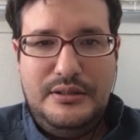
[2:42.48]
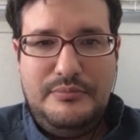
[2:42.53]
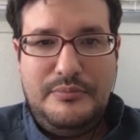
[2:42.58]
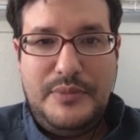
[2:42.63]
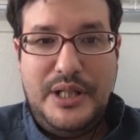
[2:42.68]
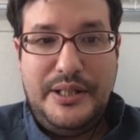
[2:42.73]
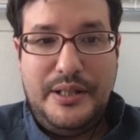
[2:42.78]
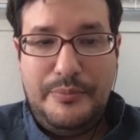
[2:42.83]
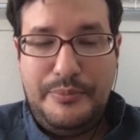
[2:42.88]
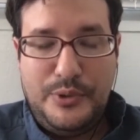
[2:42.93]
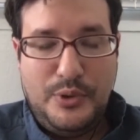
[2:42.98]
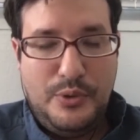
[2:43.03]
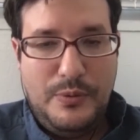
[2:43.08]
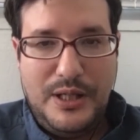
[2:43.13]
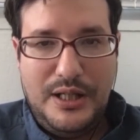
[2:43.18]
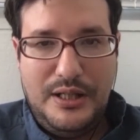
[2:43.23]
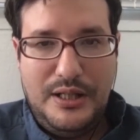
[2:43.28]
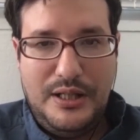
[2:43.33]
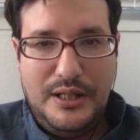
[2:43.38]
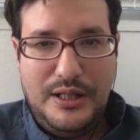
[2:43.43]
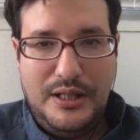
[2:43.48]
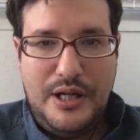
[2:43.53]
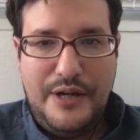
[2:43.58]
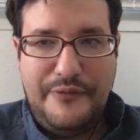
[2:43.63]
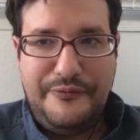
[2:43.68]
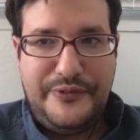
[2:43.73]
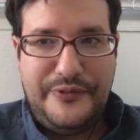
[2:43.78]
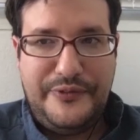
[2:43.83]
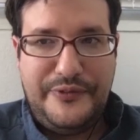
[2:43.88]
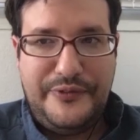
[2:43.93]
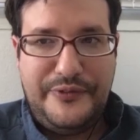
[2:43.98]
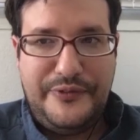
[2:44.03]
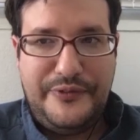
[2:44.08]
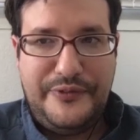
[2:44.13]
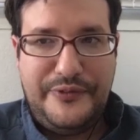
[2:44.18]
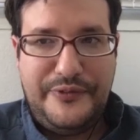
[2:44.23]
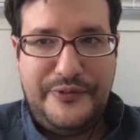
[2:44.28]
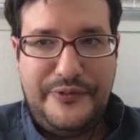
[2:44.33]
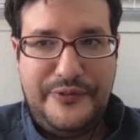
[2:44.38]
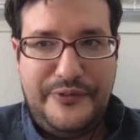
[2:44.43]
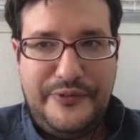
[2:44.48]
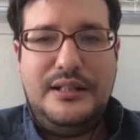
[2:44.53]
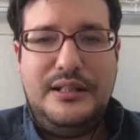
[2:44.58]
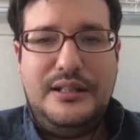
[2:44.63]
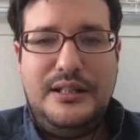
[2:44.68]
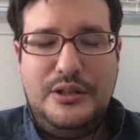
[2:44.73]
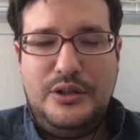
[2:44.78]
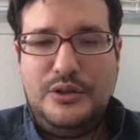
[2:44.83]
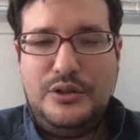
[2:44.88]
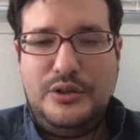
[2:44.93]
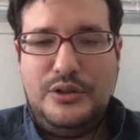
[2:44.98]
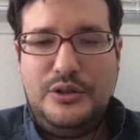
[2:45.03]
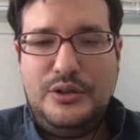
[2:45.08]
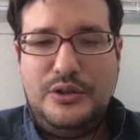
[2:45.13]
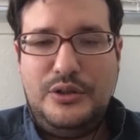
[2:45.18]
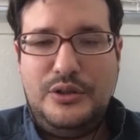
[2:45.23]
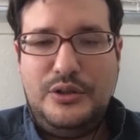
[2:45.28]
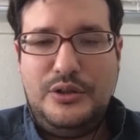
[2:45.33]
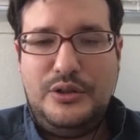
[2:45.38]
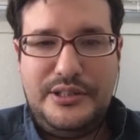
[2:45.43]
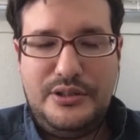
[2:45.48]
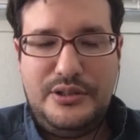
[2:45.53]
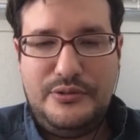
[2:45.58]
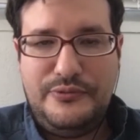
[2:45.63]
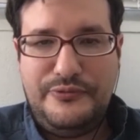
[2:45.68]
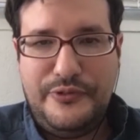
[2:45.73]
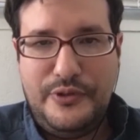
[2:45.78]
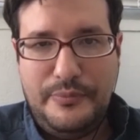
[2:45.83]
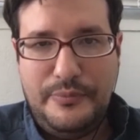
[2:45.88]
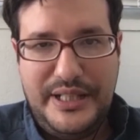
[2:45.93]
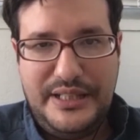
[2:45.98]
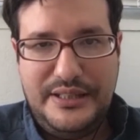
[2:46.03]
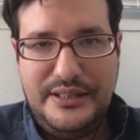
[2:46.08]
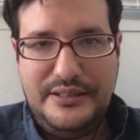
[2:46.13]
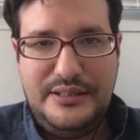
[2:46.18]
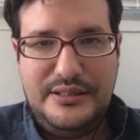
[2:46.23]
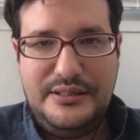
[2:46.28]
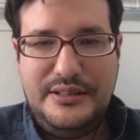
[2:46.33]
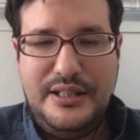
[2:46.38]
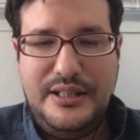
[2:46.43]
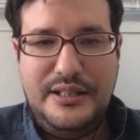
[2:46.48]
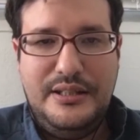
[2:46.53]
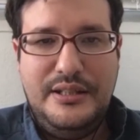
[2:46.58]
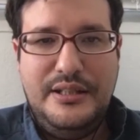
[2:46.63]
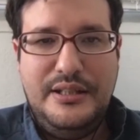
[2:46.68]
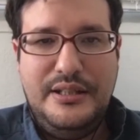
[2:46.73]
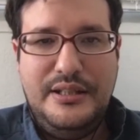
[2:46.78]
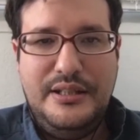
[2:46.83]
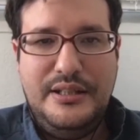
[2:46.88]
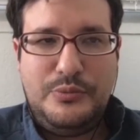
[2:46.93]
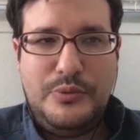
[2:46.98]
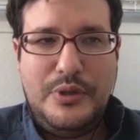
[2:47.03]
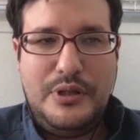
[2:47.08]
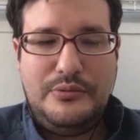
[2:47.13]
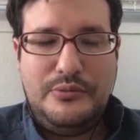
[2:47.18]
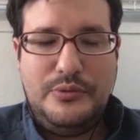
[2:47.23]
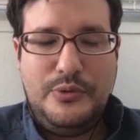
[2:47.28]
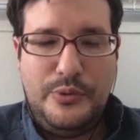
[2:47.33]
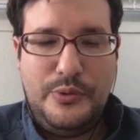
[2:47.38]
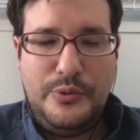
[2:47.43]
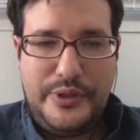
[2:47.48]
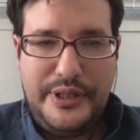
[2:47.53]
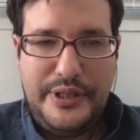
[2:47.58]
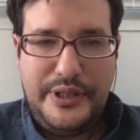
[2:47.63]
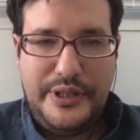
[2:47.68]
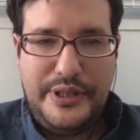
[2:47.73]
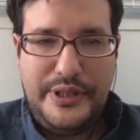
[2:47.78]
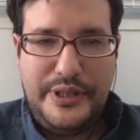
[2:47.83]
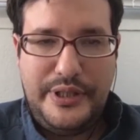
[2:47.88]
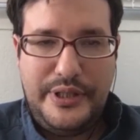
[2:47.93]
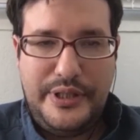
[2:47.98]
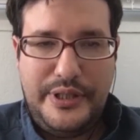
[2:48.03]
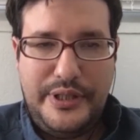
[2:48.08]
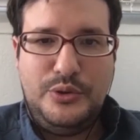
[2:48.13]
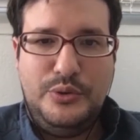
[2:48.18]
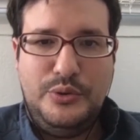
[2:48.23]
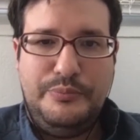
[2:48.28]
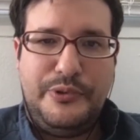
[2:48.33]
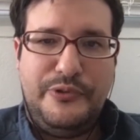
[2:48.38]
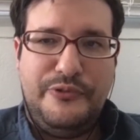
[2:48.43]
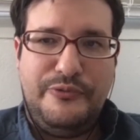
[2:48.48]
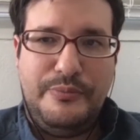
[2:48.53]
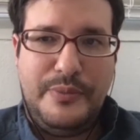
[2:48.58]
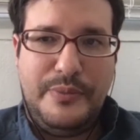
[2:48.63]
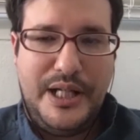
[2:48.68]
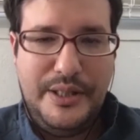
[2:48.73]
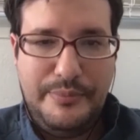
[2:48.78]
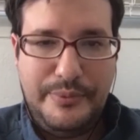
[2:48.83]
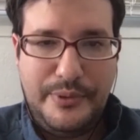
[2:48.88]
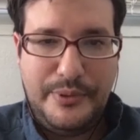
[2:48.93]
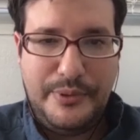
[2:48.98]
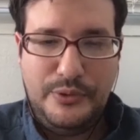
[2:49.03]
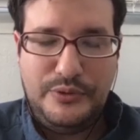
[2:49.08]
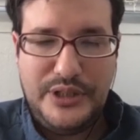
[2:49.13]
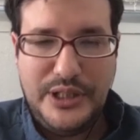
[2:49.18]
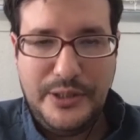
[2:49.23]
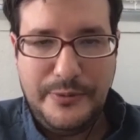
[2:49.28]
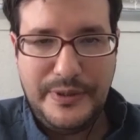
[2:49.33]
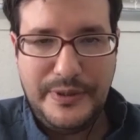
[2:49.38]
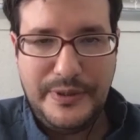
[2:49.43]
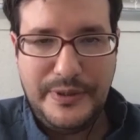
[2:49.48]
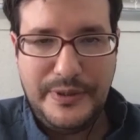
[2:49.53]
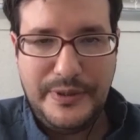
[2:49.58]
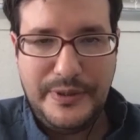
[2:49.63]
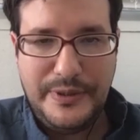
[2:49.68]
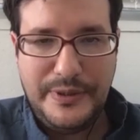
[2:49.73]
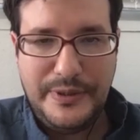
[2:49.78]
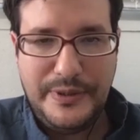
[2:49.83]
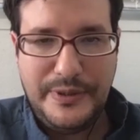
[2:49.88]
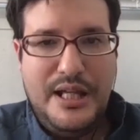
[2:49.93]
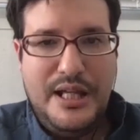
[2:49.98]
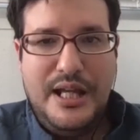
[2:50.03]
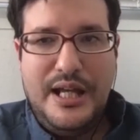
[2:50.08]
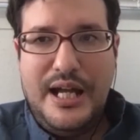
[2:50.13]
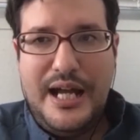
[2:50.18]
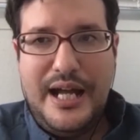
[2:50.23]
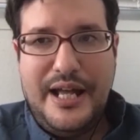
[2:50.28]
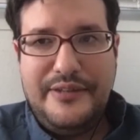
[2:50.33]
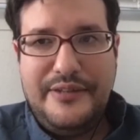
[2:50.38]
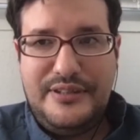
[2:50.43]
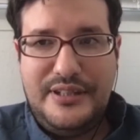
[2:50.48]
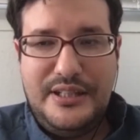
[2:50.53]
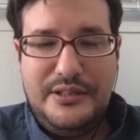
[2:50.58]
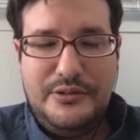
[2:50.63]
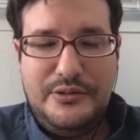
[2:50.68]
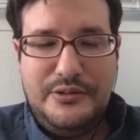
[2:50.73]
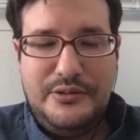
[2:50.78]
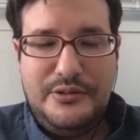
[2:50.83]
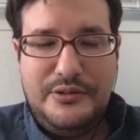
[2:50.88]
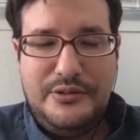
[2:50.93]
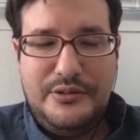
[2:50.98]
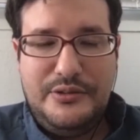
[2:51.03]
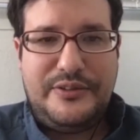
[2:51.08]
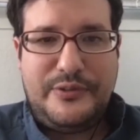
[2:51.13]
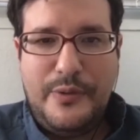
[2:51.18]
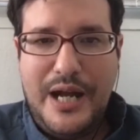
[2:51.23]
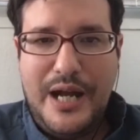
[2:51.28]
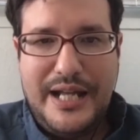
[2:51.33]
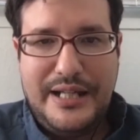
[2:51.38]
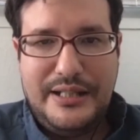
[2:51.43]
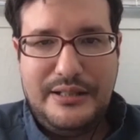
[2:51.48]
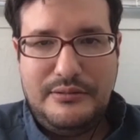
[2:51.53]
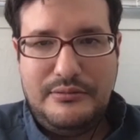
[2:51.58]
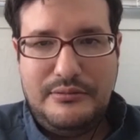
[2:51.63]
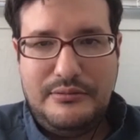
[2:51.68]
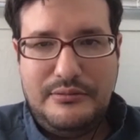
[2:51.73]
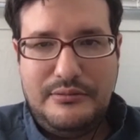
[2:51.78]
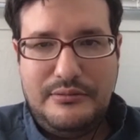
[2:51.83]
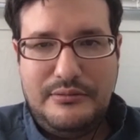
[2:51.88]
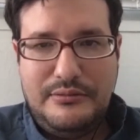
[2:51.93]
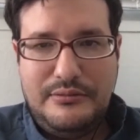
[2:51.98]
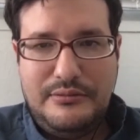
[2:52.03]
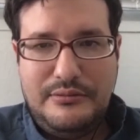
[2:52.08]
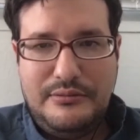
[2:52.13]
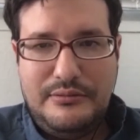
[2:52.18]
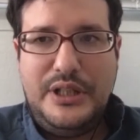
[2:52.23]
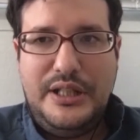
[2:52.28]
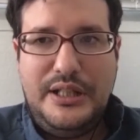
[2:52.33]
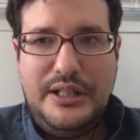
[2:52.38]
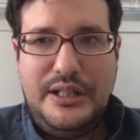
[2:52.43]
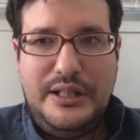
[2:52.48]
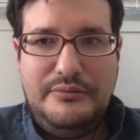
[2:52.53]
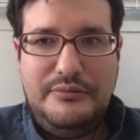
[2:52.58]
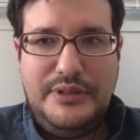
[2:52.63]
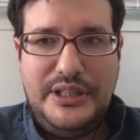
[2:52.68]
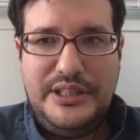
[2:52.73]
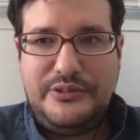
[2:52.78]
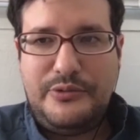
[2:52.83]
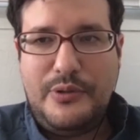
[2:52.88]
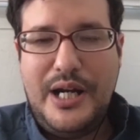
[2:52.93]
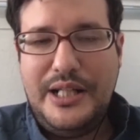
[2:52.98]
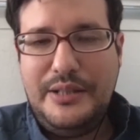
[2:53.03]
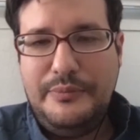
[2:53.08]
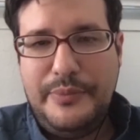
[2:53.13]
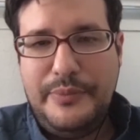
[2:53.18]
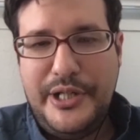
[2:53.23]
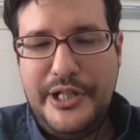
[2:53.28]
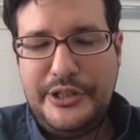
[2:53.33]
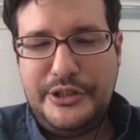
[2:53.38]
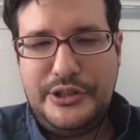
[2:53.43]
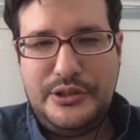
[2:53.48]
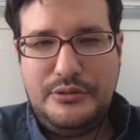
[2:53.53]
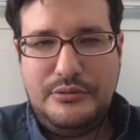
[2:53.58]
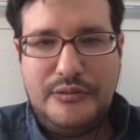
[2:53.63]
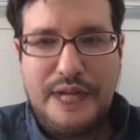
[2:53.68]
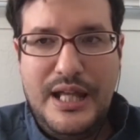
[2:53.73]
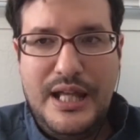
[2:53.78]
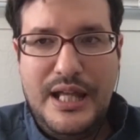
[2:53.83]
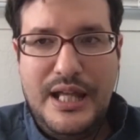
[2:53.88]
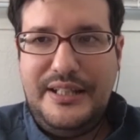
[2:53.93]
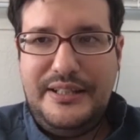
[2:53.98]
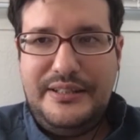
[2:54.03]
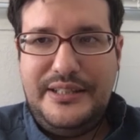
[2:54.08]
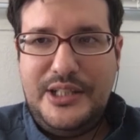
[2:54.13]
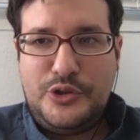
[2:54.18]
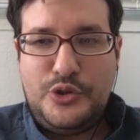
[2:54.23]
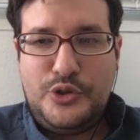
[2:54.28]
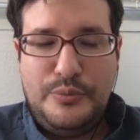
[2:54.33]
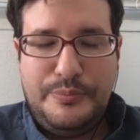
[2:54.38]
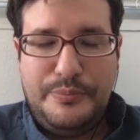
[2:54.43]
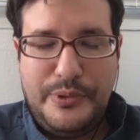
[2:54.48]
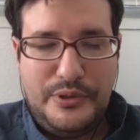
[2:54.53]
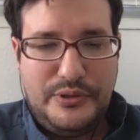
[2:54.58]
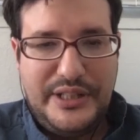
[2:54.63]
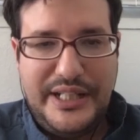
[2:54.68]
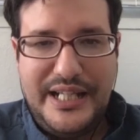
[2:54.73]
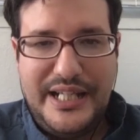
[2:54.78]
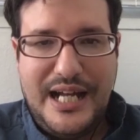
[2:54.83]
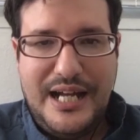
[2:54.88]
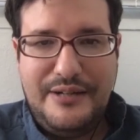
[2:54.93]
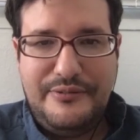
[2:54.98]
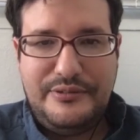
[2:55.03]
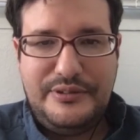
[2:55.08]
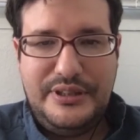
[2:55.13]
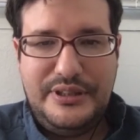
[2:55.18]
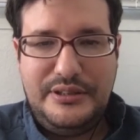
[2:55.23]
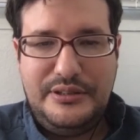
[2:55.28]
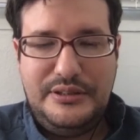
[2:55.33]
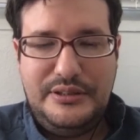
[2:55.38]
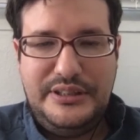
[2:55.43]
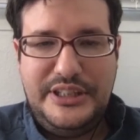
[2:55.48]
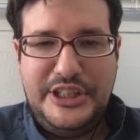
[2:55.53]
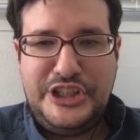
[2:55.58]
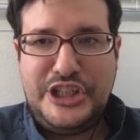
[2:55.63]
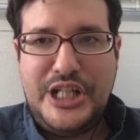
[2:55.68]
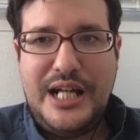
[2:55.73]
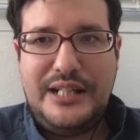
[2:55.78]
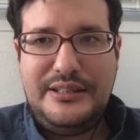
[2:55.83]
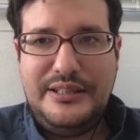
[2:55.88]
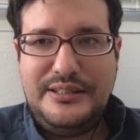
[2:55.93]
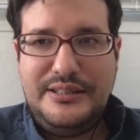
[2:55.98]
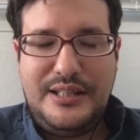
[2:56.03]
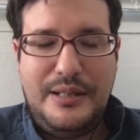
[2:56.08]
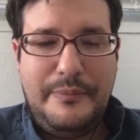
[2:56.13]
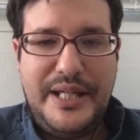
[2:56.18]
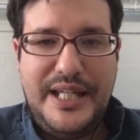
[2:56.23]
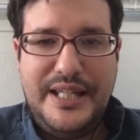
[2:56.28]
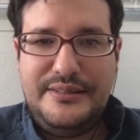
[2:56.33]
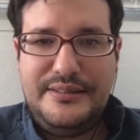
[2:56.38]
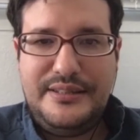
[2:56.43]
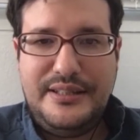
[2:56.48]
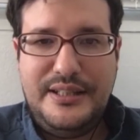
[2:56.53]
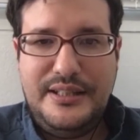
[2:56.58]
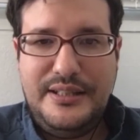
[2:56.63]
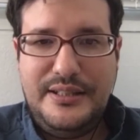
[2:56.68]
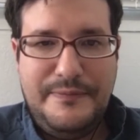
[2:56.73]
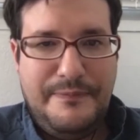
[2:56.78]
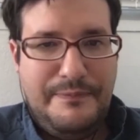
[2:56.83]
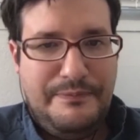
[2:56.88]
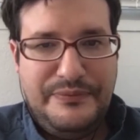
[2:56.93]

my approval, you know, after trying a lot of applications. For me, this is the best one who really helped me to improve my productivity. I think you should give a try, a minimum the trial version, and the support they have in the chat is amazing.